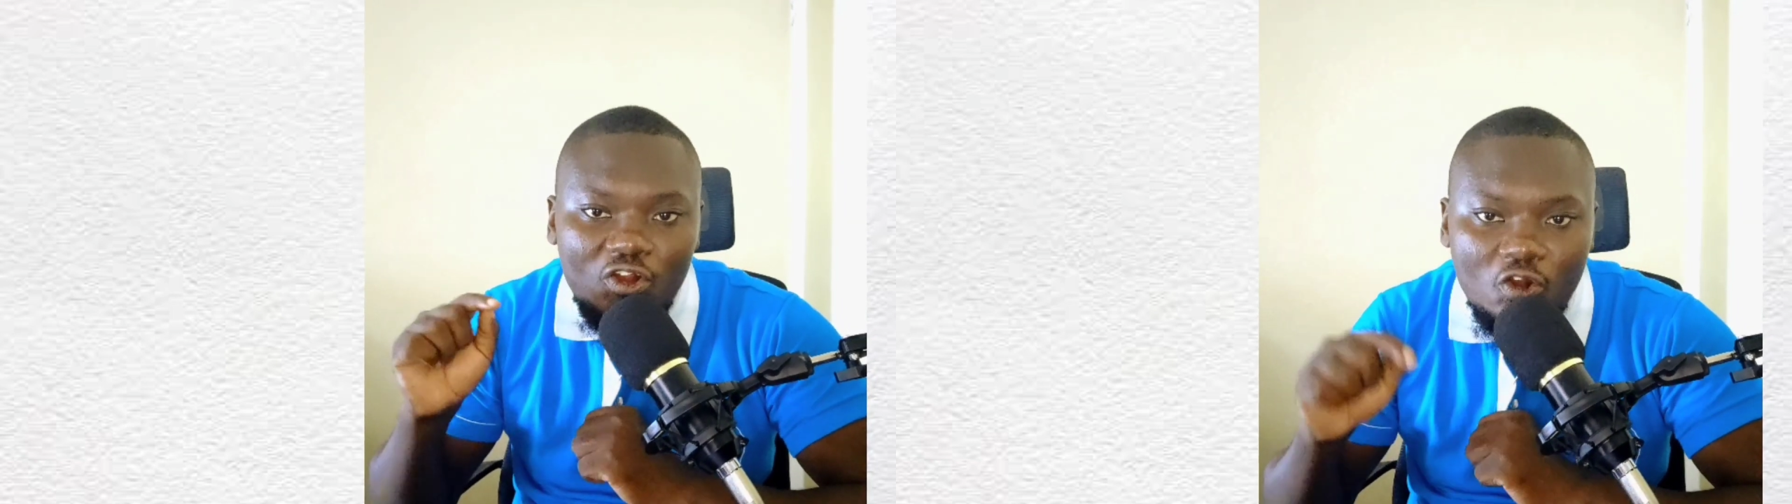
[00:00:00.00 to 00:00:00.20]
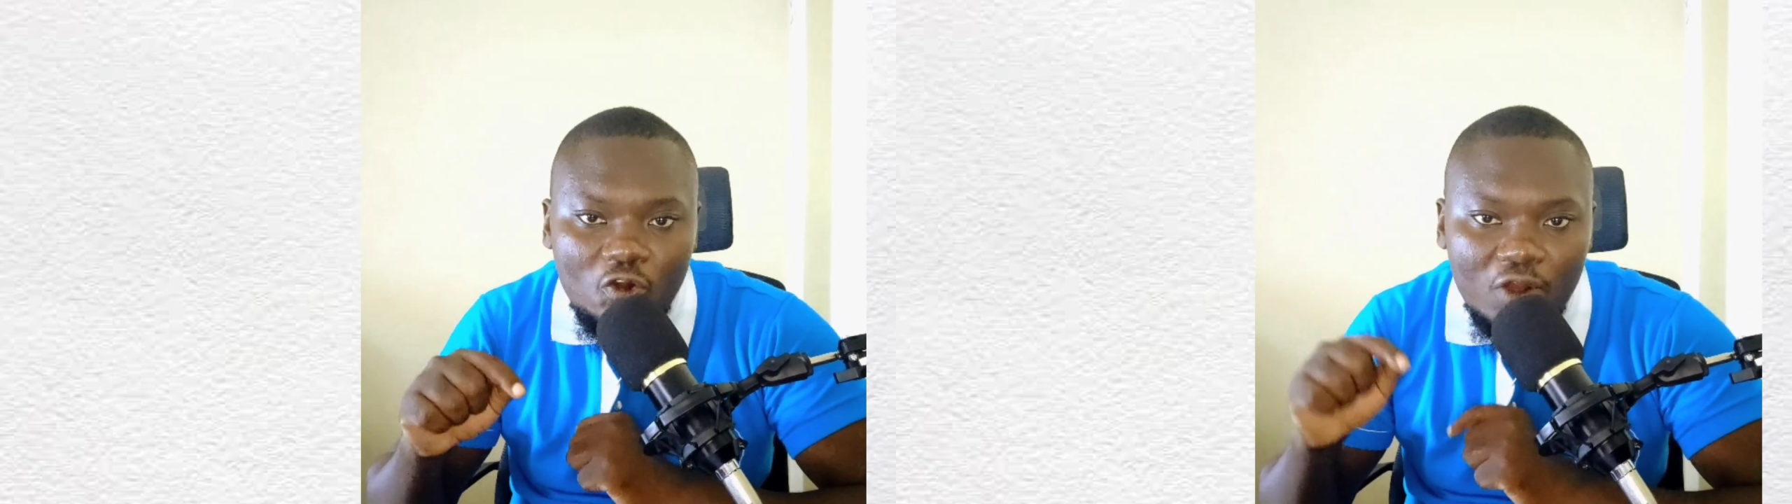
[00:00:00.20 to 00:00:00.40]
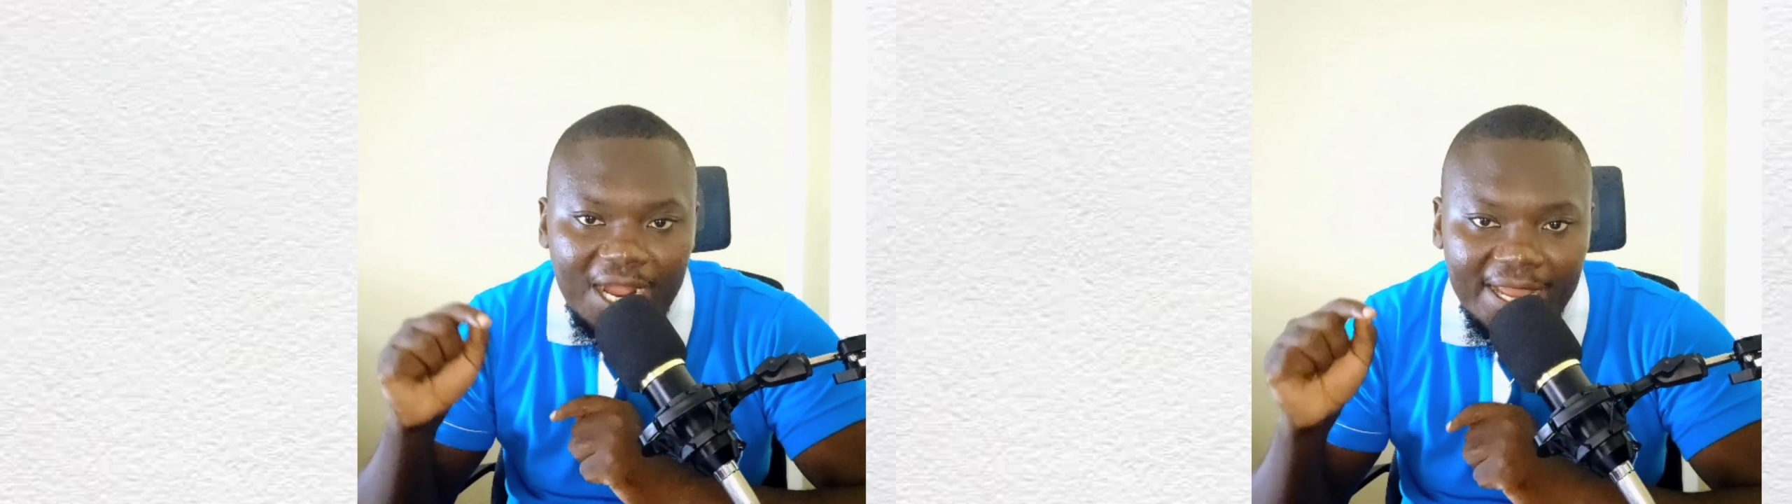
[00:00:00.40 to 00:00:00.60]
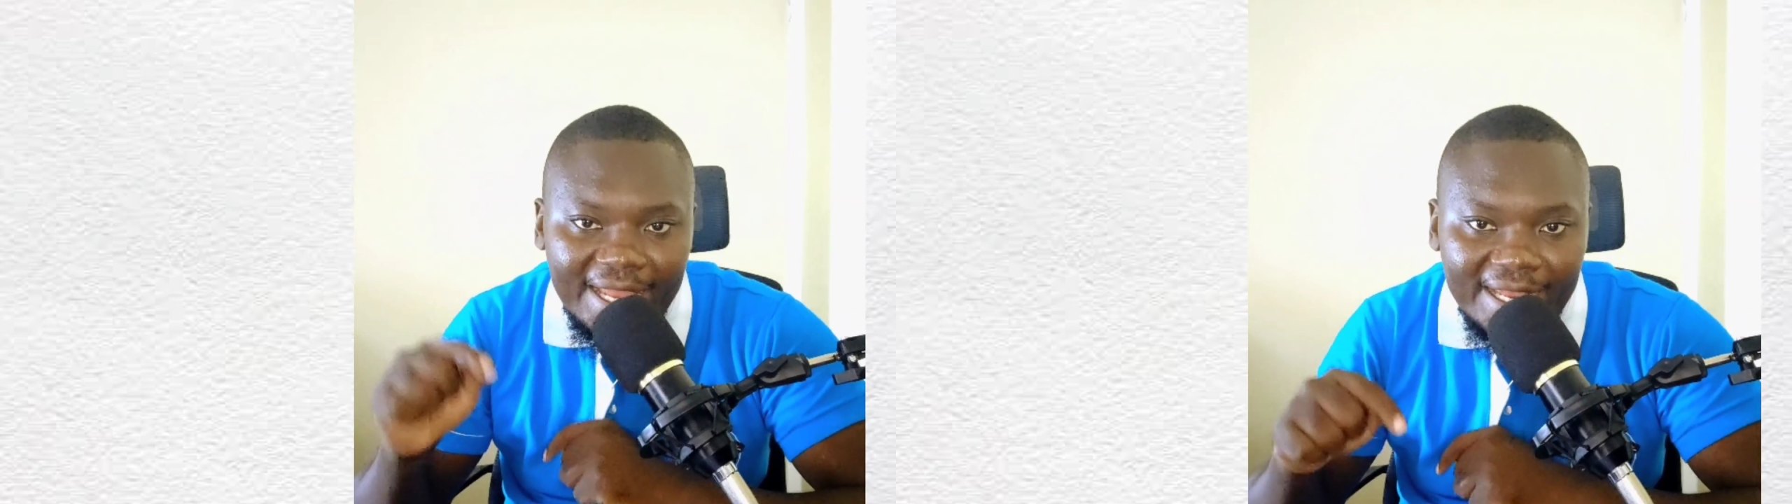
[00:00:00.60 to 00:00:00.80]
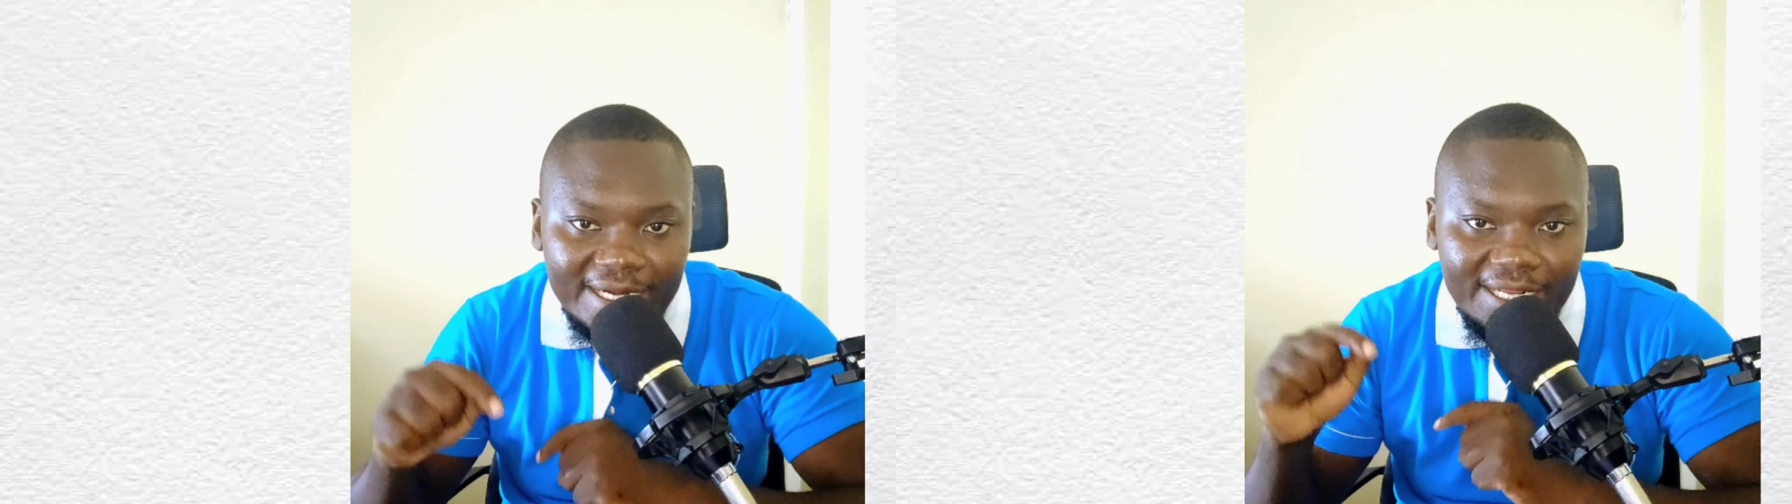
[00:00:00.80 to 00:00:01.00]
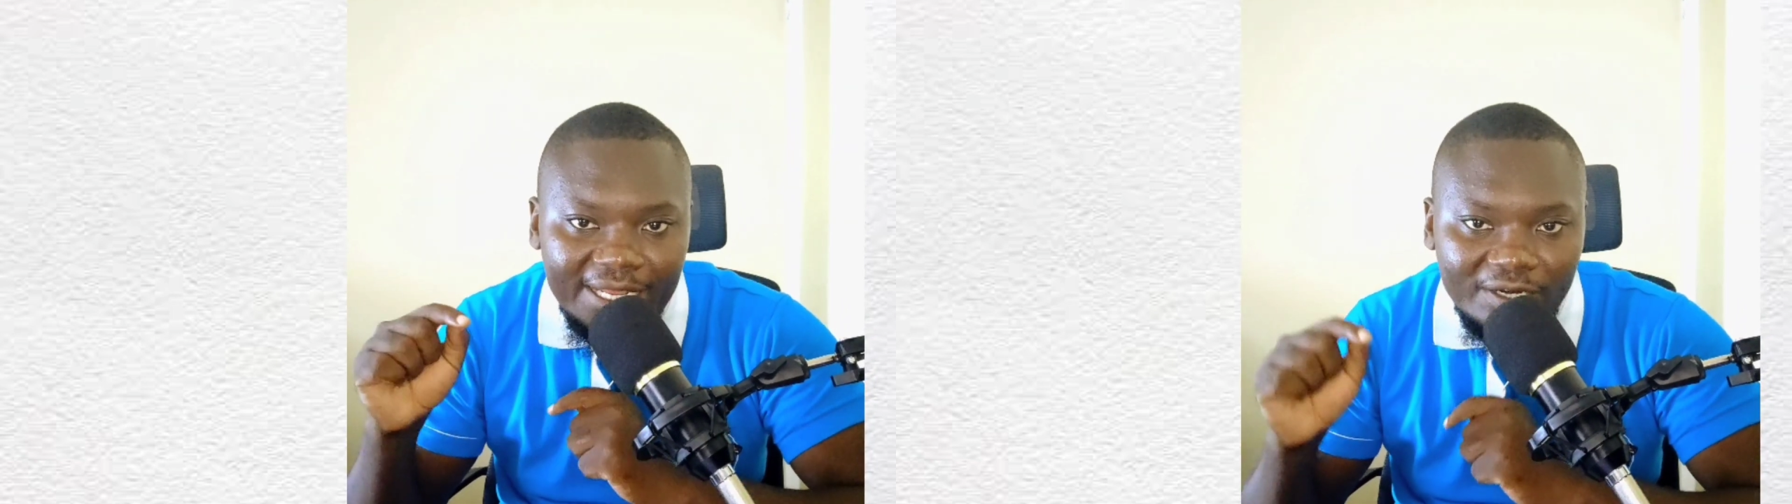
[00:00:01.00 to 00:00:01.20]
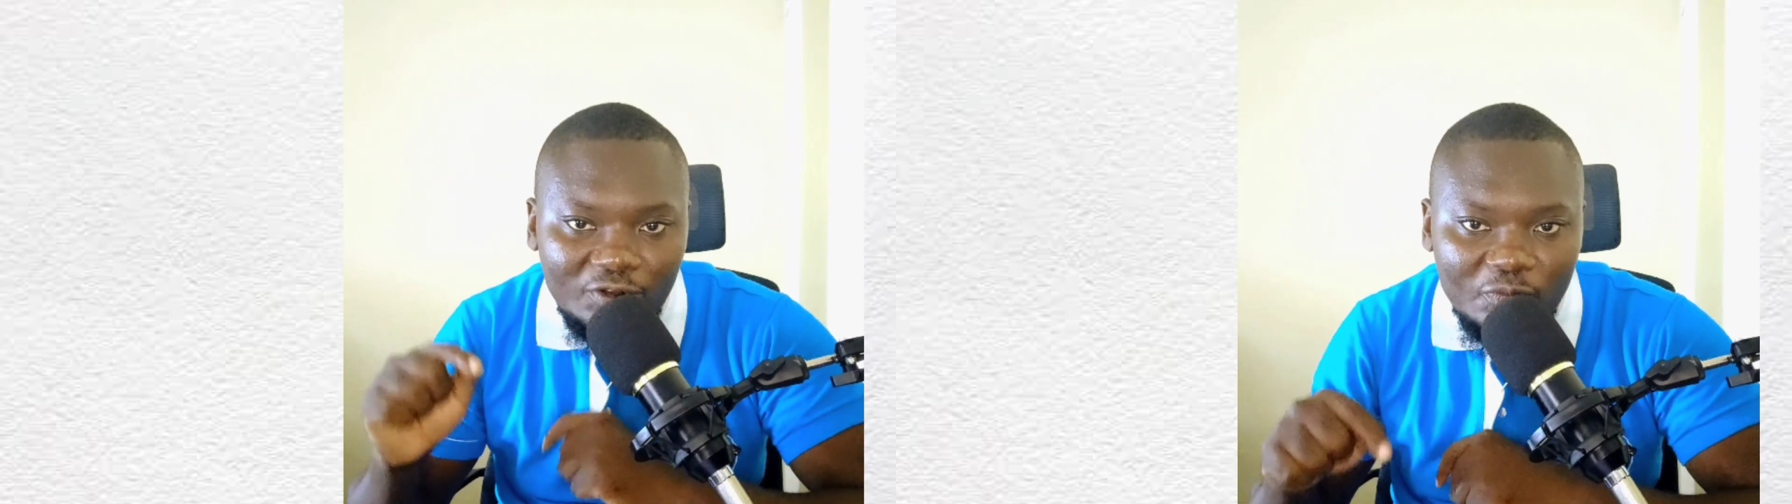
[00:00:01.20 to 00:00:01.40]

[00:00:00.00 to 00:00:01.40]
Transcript: go ahead and